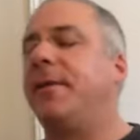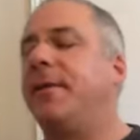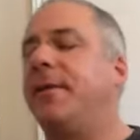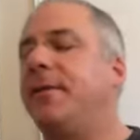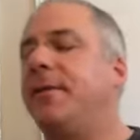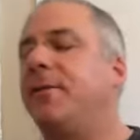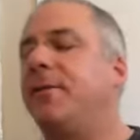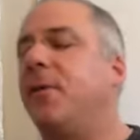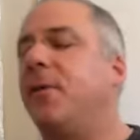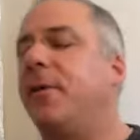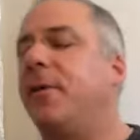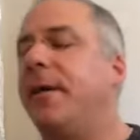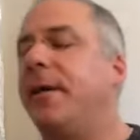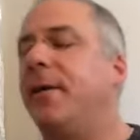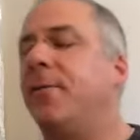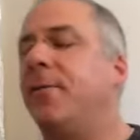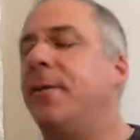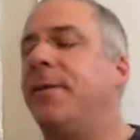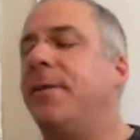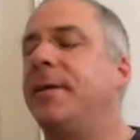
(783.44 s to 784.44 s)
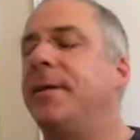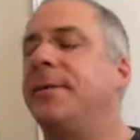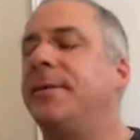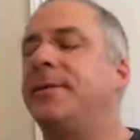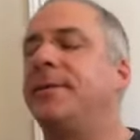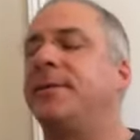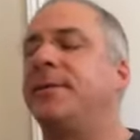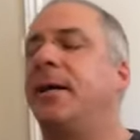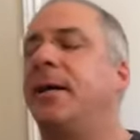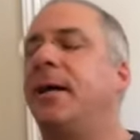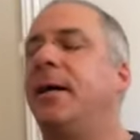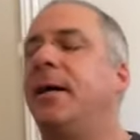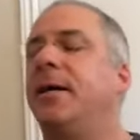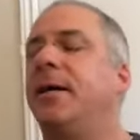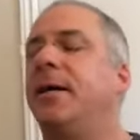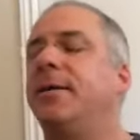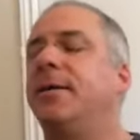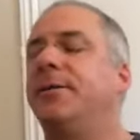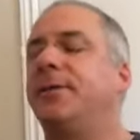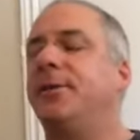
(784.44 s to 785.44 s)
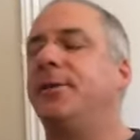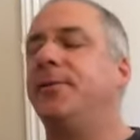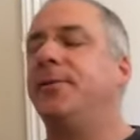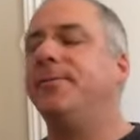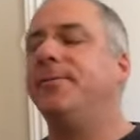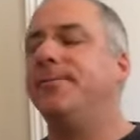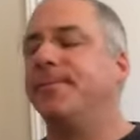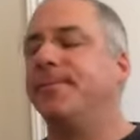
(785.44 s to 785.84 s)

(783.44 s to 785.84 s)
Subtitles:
that they're all here with us too.